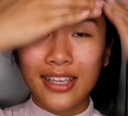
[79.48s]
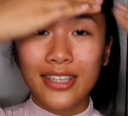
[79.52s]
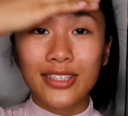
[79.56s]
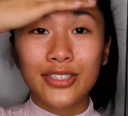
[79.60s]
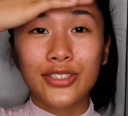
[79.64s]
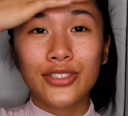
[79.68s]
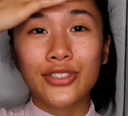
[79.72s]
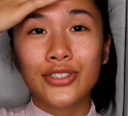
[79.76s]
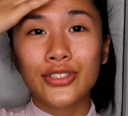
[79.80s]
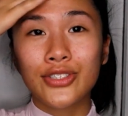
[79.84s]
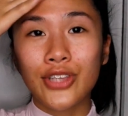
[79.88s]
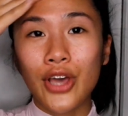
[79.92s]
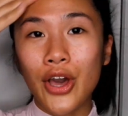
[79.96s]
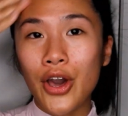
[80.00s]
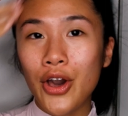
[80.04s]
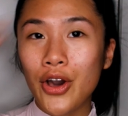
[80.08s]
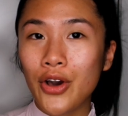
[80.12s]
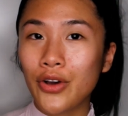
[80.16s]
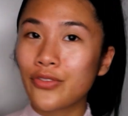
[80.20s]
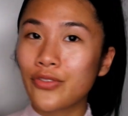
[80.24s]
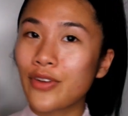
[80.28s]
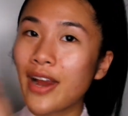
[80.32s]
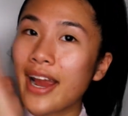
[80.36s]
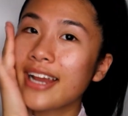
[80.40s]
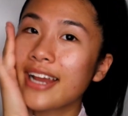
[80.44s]

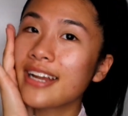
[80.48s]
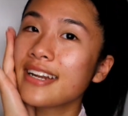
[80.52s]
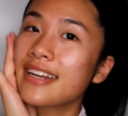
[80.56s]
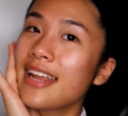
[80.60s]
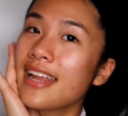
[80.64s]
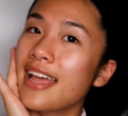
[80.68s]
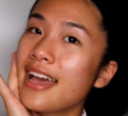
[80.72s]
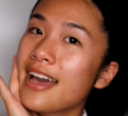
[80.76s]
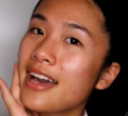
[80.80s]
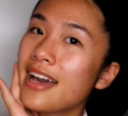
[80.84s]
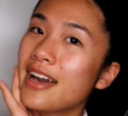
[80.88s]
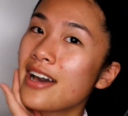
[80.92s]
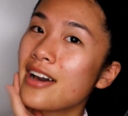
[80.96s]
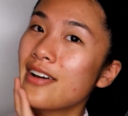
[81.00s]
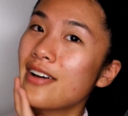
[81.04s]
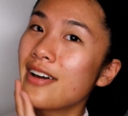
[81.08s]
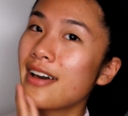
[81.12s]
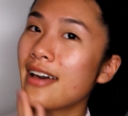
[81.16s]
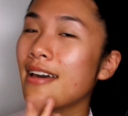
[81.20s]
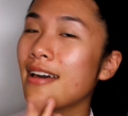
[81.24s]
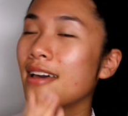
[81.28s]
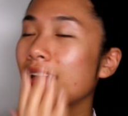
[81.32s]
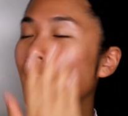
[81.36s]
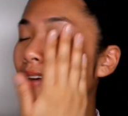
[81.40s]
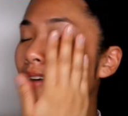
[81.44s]
So, right now
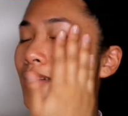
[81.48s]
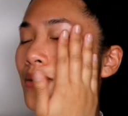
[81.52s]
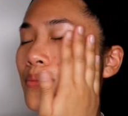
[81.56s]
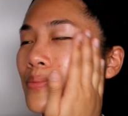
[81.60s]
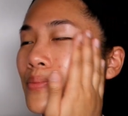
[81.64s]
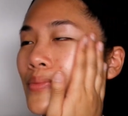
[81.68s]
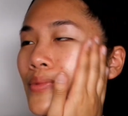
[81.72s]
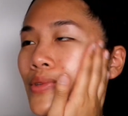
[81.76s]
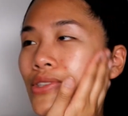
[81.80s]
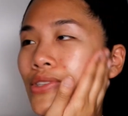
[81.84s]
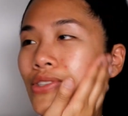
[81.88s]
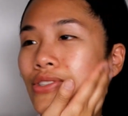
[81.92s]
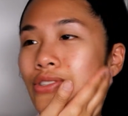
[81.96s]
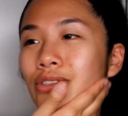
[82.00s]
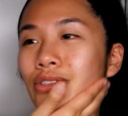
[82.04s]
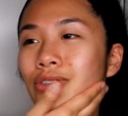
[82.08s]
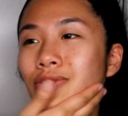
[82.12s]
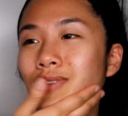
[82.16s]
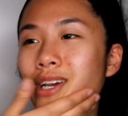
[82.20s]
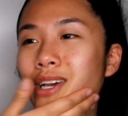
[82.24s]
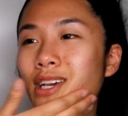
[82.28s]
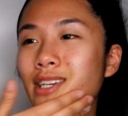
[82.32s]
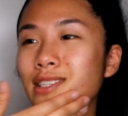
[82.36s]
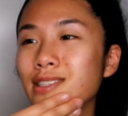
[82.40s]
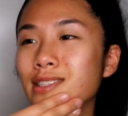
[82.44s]
I am
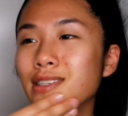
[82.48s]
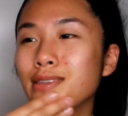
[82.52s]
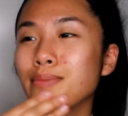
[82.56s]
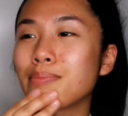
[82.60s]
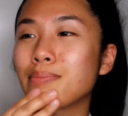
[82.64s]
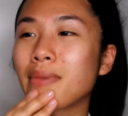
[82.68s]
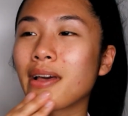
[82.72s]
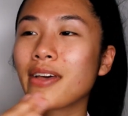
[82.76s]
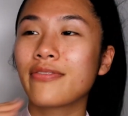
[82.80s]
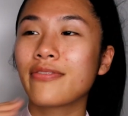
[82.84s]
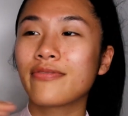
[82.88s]
moisturizing my